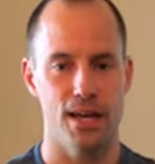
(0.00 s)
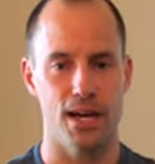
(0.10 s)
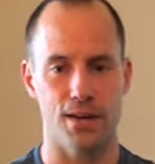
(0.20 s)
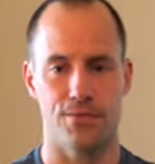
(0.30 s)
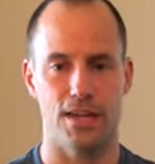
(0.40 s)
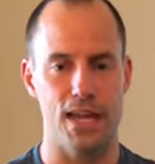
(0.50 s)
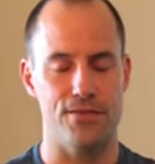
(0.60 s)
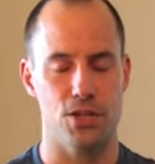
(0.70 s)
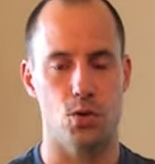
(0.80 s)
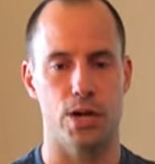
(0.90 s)
If you
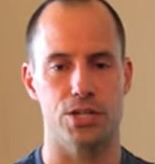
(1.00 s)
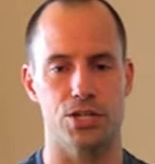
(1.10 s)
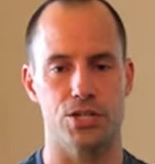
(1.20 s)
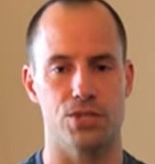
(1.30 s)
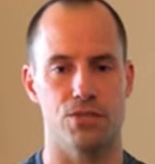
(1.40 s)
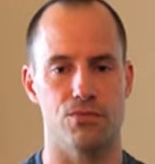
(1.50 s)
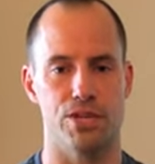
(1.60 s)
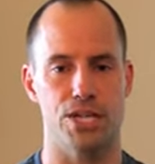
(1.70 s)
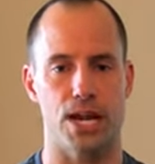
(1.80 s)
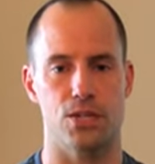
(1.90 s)
have any questions,
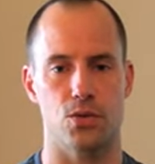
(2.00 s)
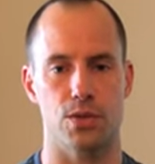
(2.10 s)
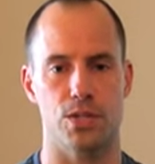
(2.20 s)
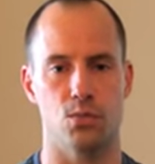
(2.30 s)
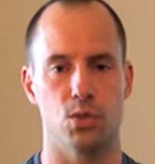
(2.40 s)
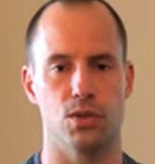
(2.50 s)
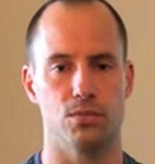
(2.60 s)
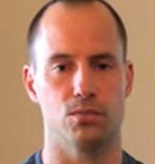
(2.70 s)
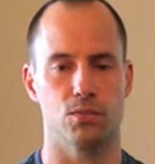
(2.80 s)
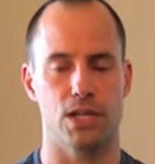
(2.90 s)
reach out to us and
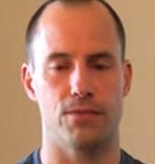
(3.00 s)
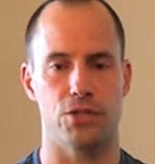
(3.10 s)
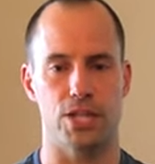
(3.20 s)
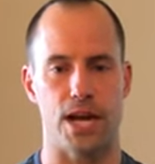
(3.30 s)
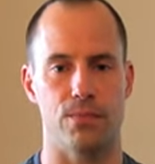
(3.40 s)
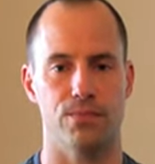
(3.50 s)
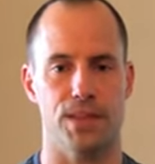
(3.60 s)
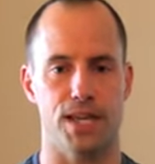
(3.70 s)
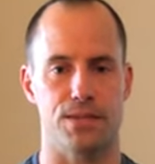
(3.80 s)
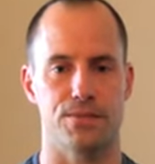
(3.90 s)
we'll give you a shout.
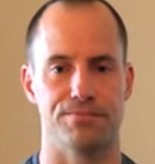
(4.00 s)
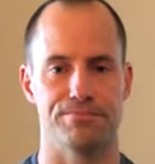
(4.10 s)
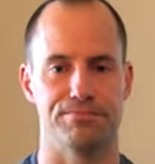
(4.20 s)
Thanks.